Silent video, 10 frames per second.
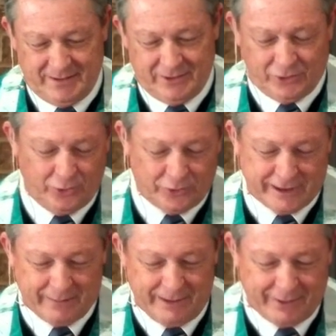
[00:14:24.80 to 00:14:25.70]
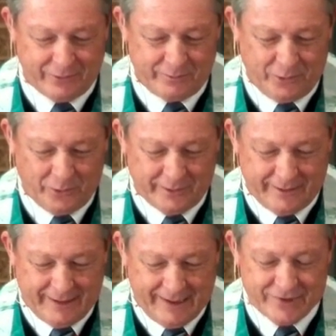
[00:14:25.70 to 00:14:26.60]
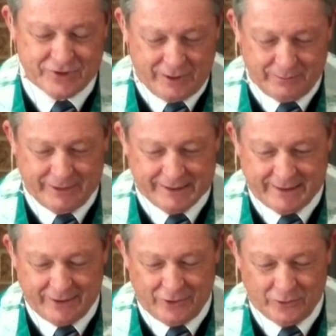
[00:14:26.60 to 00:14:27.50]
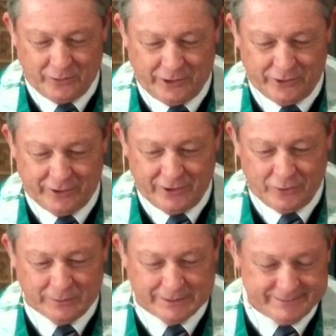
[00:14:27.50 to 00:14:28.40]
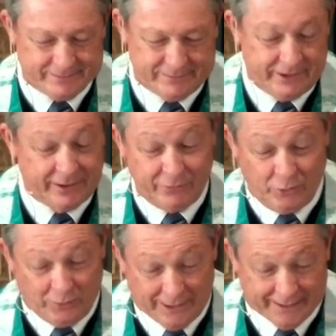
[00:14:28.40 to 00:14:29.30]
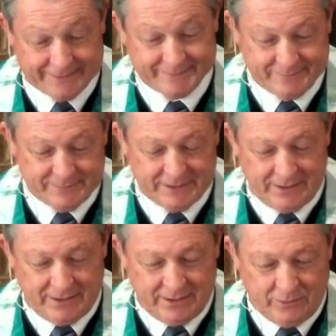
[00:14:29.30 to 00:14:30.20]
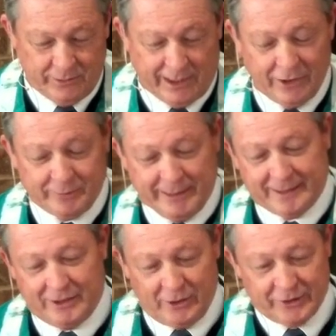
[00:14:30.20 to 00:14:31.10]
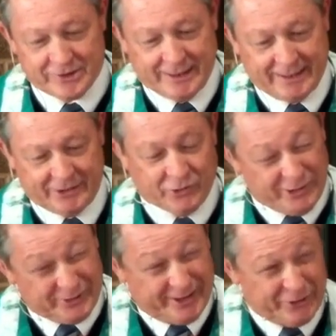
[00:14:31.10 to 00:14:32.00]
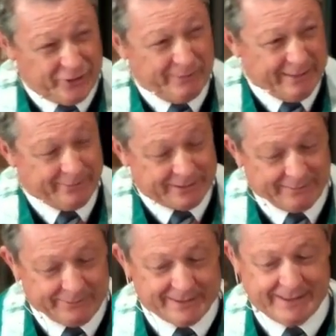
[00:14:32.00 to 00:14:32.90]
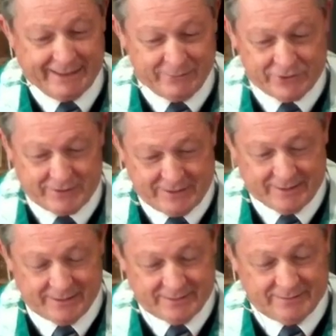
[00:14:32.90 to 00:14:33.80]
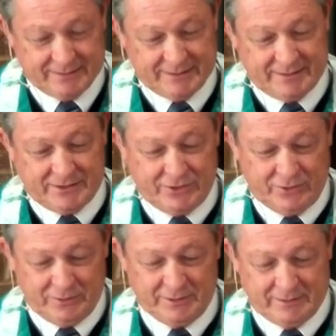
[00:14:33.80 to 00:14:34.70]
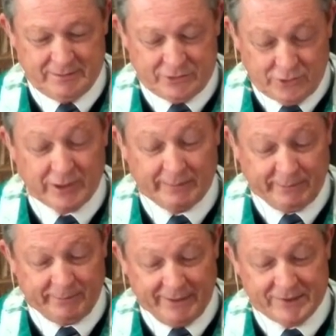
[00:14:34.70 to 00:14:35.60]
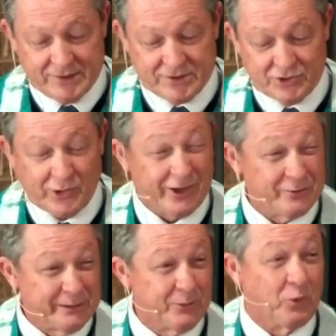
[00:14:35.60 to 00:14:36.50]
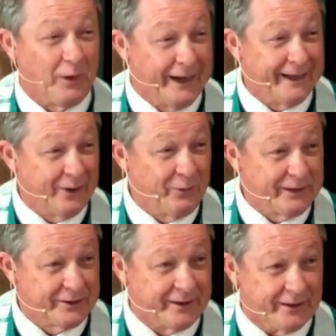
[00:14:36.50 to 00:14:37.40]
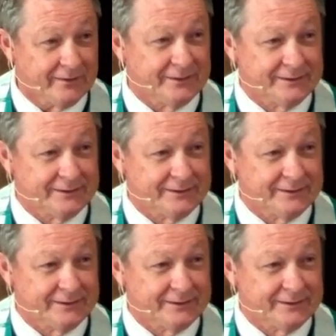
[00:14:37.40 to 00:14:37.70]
The Google Timeline report has some detail on where you go, but none of the why. When I looked back at August, I had to drill down on the map a couple of times to a couple of places and try to remember why I went there.